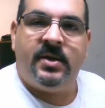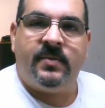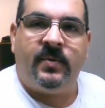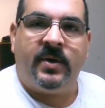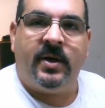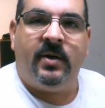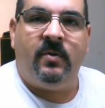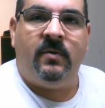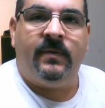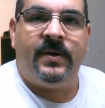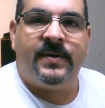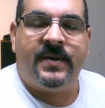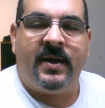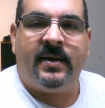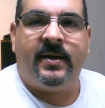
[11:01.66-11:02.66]
just wanted to go over
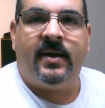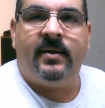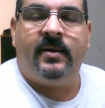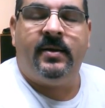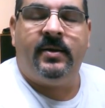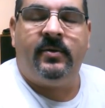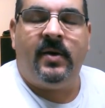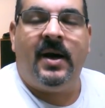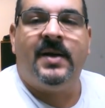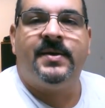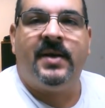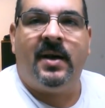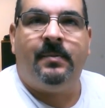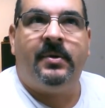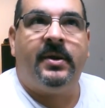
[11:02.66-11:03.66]
the static
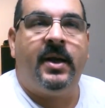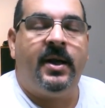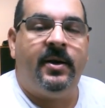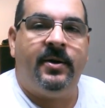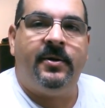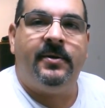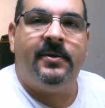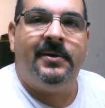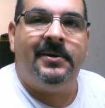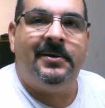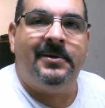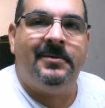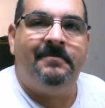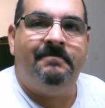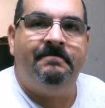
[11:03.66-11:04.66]
grass applicator.
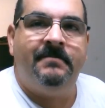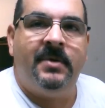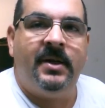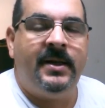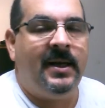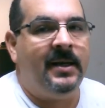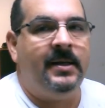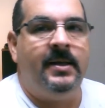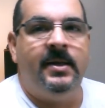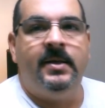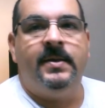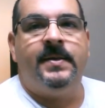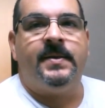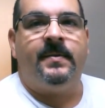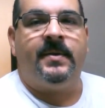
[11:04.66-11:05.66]
Again,
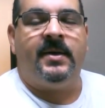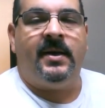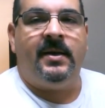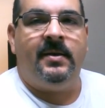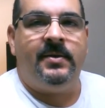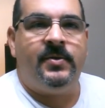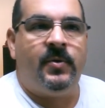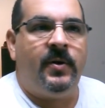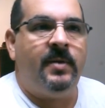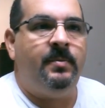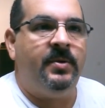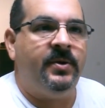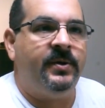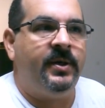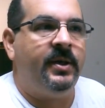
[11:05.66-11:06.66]
something I enjoyed
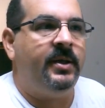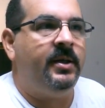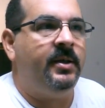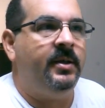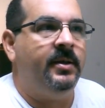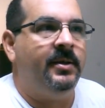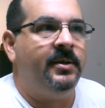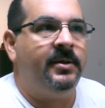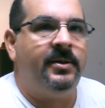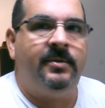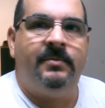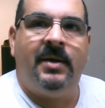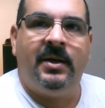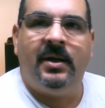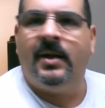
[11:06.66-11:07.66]
building.
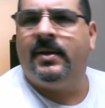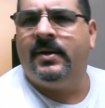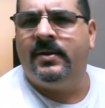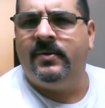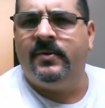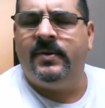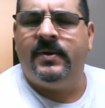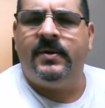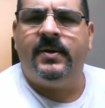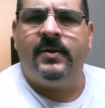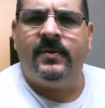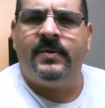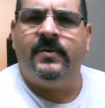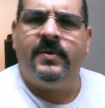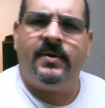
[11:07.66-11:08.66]
I like to do
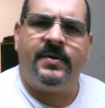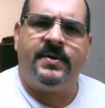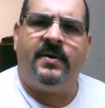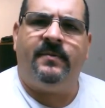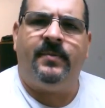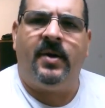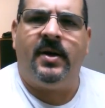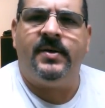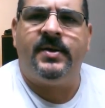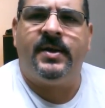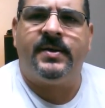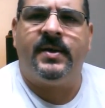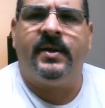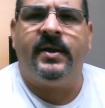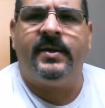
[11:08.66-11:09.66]
do-it-yourself
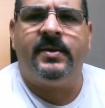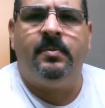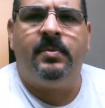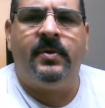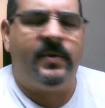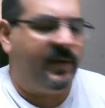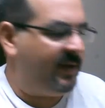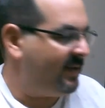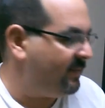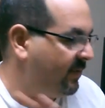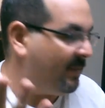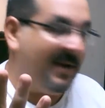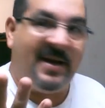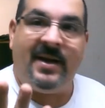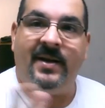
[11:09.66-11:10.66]
projects. I like to build things
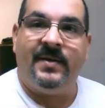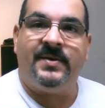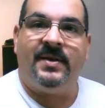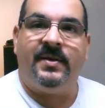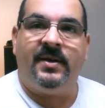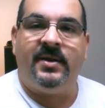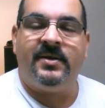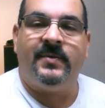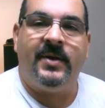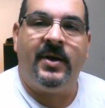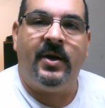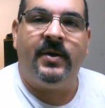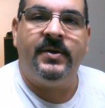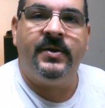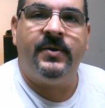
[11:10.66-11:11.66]
with my hands, I think, as we
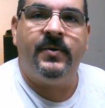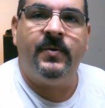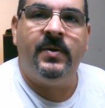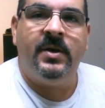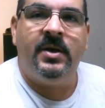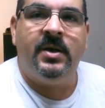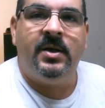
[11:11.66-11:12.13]
all do.